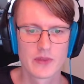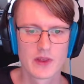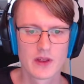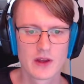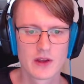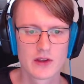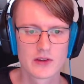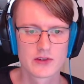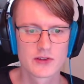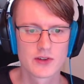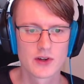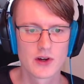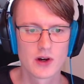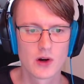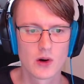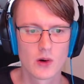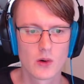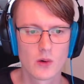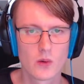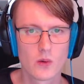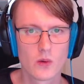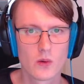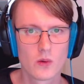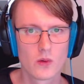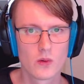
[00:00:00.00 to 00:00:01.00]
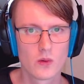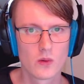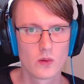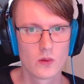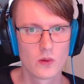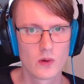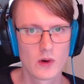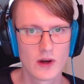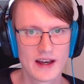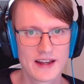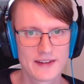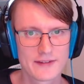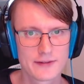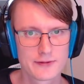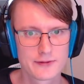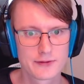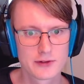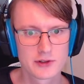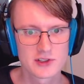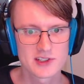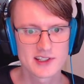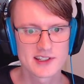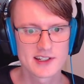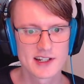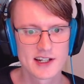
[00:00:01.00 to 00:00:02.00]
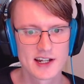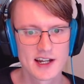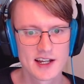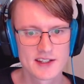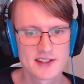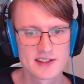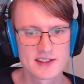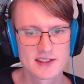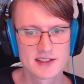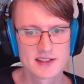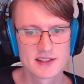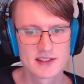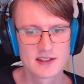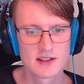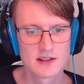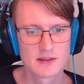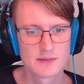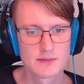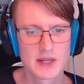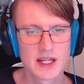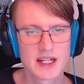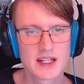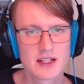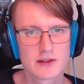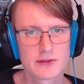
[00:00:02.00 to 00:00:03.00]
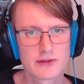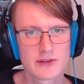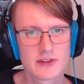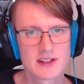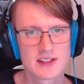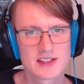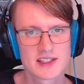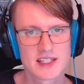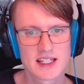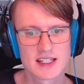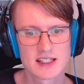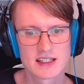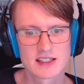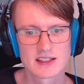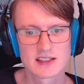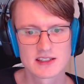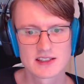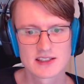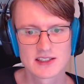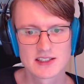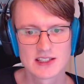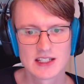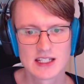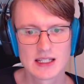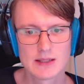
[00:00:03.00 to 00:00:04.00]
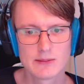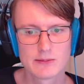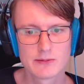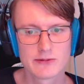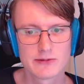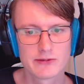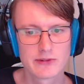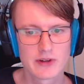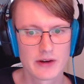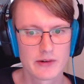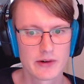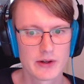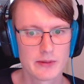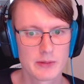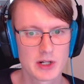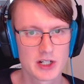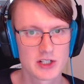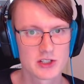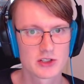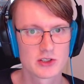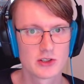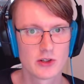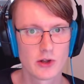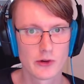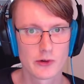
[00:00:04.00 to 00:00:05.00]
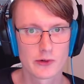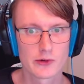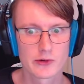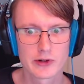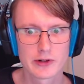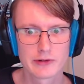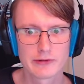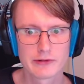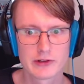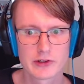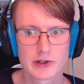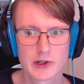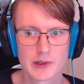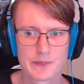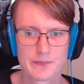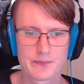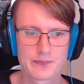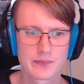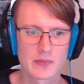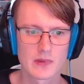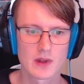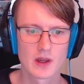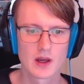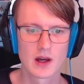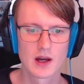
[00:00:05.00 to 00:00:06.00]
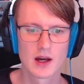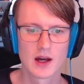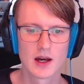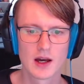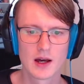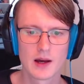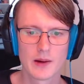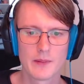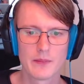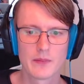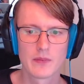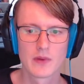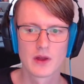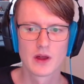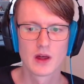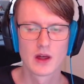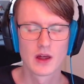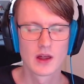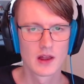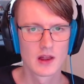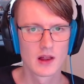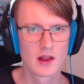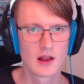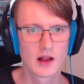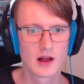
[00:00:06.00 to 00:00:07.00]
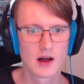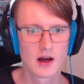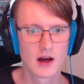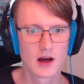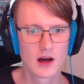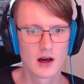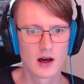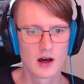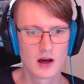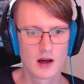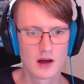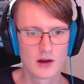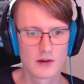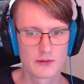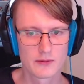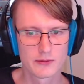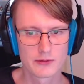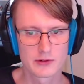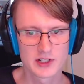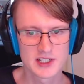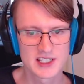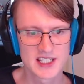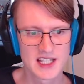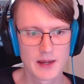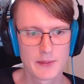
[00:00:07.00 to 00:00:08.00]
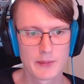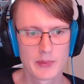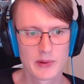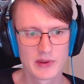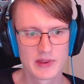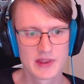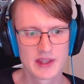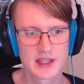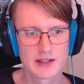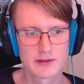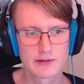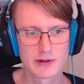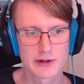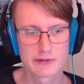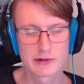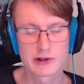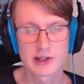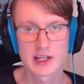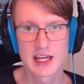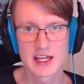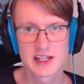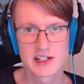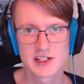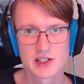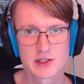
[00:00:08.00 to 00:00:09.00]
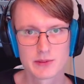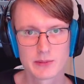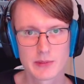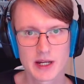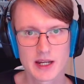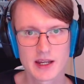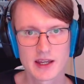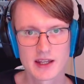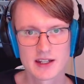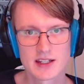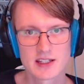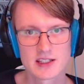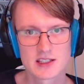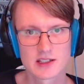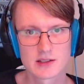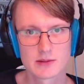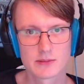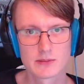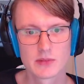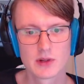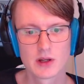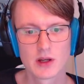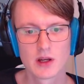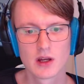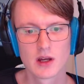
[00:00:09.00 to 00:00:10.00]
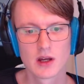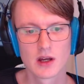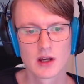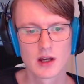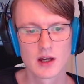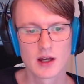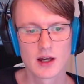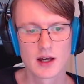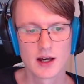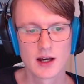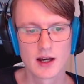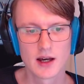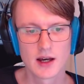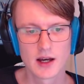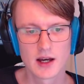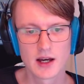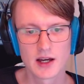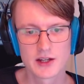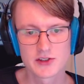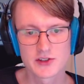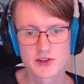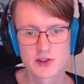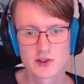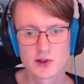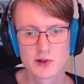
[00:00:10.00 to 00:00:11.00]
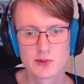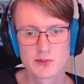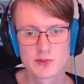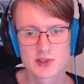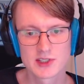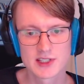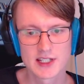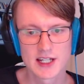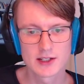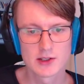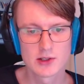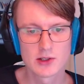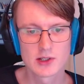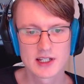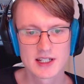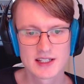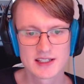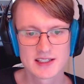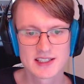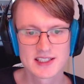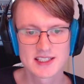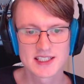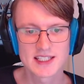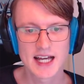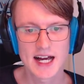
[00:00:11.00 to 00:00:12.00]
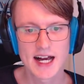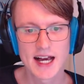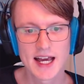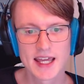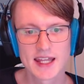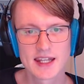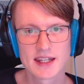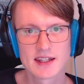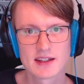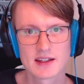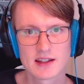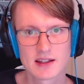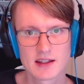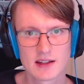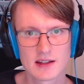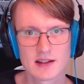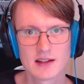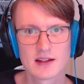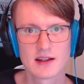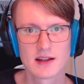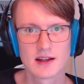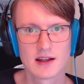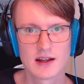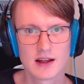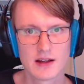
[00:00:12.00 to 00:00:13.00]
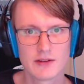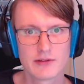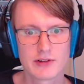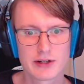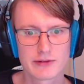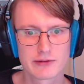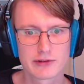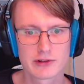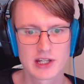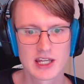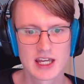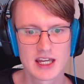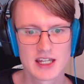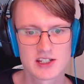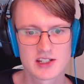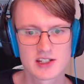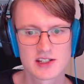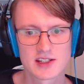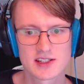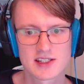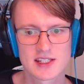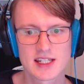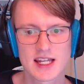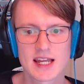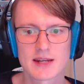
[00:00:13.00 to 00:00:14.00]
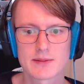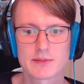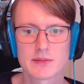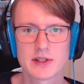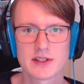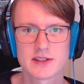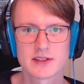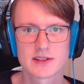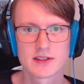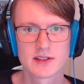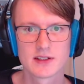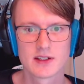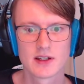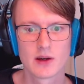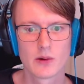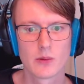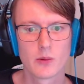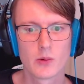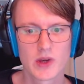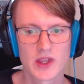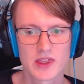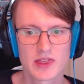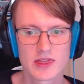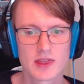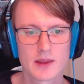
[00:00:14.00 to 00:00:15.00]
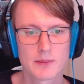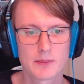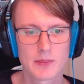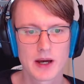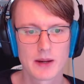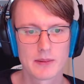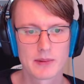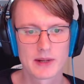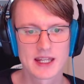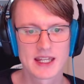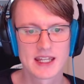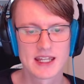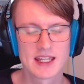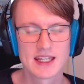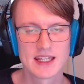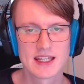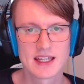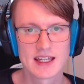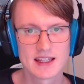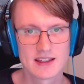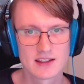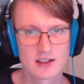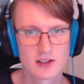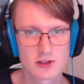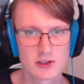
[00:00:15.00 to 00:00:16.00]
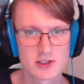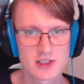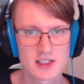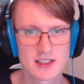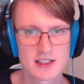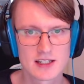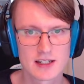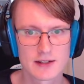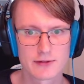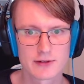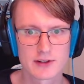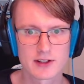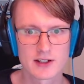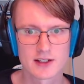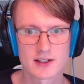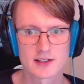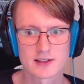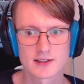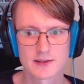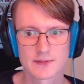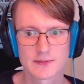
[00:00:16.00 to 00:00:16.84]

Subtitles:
So at first glance, many of these things seem very much non-trivial. For example, the revocation mechanism assumes that you can sign a revocation statement with the public key in your certificate.